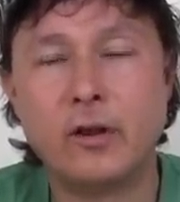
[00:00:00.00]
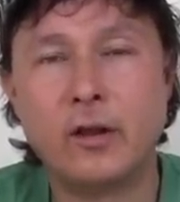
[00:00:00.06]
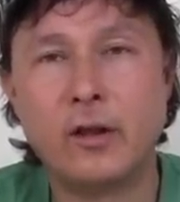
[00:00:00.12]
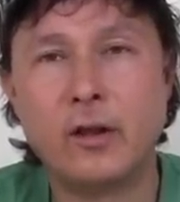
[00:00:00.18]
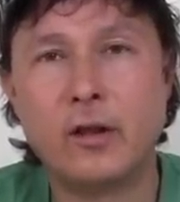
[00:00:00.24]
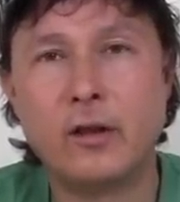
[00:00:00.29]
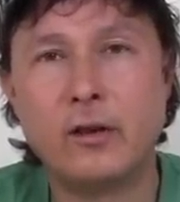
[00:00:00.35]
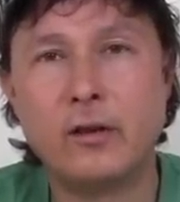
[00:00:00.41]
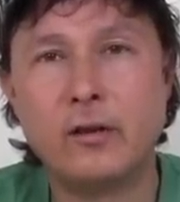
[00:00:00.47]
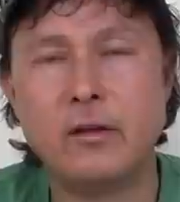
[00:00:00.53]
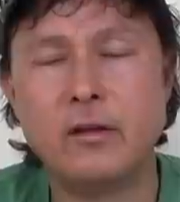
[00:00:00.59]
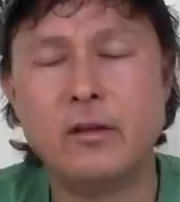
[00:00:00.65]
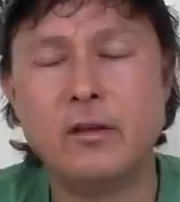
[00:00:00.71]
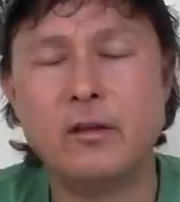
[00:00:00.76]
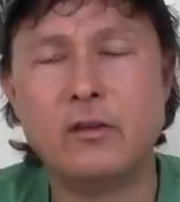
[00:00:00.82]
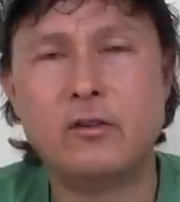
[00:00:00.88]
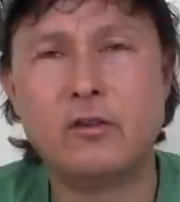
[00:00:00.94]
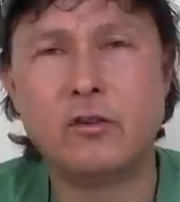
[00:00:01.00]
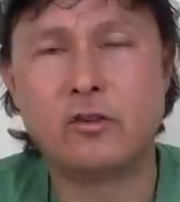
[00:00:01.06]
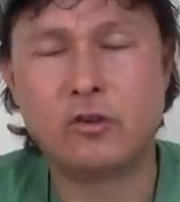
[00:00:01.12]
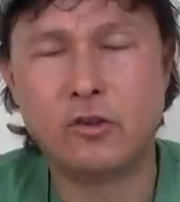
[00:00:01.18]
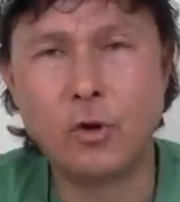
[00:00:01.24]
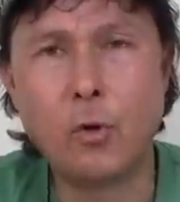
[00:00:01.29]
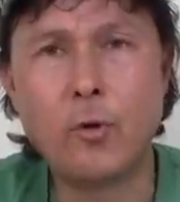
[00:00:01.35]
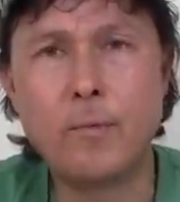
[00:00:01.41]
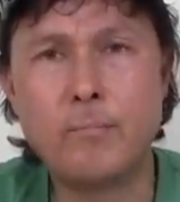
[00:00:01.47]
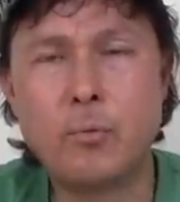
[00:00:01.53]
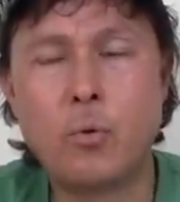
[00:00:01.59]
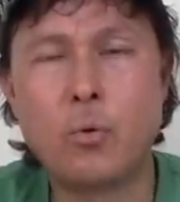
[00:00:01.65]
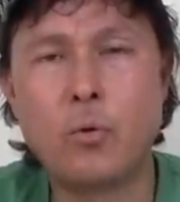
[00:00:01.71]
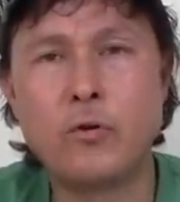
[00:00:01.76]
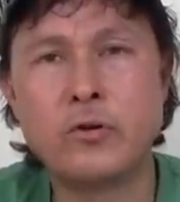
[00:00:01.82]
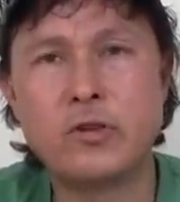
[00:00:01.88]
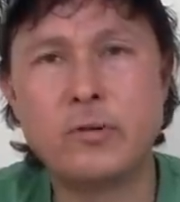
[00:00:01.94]
and it, it's just so
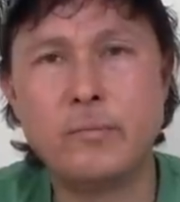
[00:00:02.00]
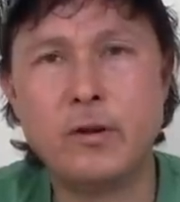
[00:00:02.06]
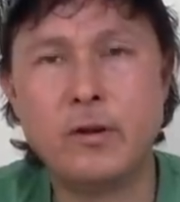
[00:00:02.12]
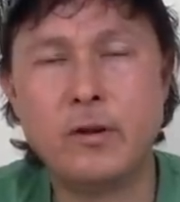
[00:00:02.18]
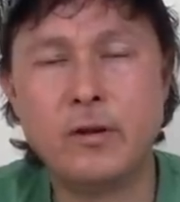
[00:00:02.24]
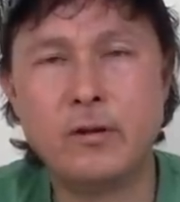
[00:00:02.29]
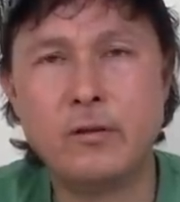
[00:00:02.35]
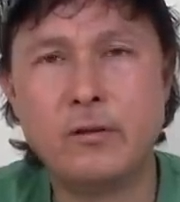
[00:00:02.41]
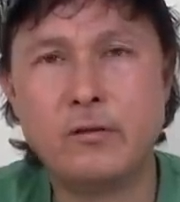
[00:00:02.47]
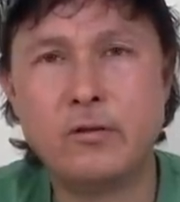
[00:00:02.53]
important to me